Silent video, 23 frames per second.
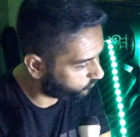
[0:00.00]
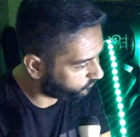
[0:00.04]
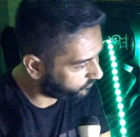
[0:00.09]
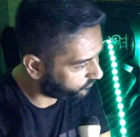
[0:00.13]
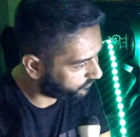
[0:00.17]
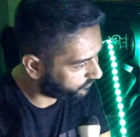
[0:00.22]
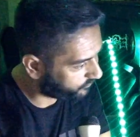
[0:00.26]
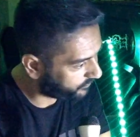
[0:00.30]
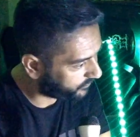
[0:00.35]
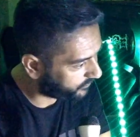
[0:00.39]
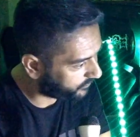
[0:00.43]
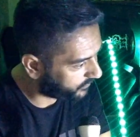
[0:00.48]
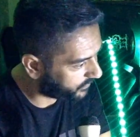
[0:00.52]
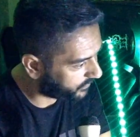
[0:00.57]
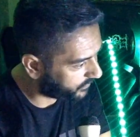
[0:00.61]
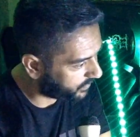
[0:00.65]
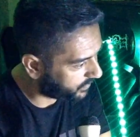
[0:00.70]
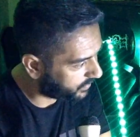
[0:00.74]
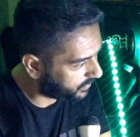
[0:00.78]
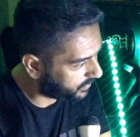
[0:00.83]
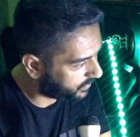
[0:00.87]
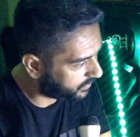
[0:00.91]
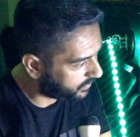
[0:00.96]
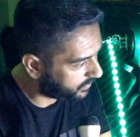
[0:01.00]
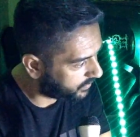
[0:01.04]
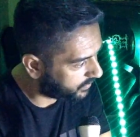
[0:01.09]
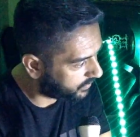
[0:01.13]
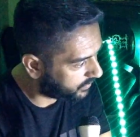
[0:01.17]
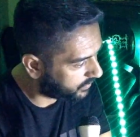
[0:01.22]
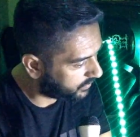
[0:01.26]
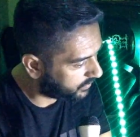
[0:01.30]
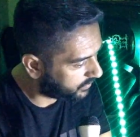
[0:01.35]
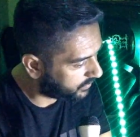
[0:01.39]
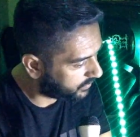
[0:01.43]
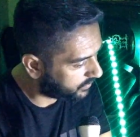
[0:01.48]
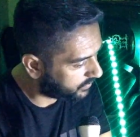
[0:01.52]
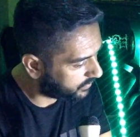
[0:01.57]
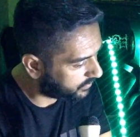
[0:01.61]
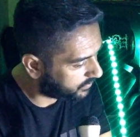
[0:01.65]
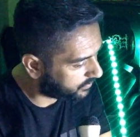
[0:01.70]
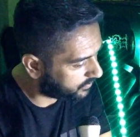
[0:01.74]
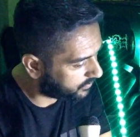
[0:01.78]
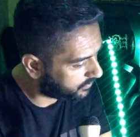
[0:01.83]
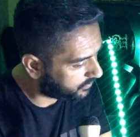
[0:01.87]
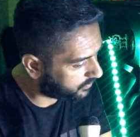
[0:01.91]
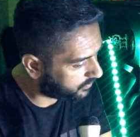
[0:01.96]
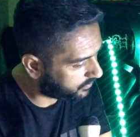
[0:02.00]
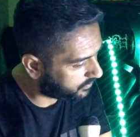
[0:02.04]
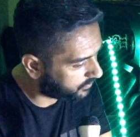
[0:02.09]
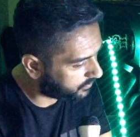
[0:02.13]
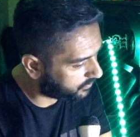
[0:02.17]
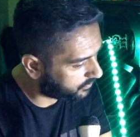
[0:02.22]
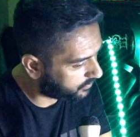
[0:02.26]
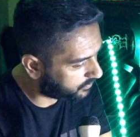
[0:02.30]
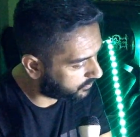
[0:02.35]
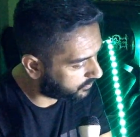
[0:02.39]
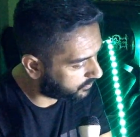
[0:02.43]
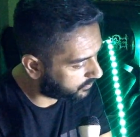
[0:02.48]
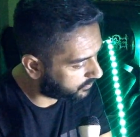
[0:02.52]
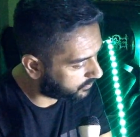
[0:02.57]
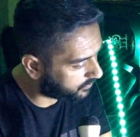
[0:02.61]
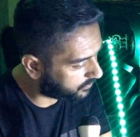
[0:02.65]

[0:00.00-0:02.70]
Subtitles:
No one is speaking in this clip.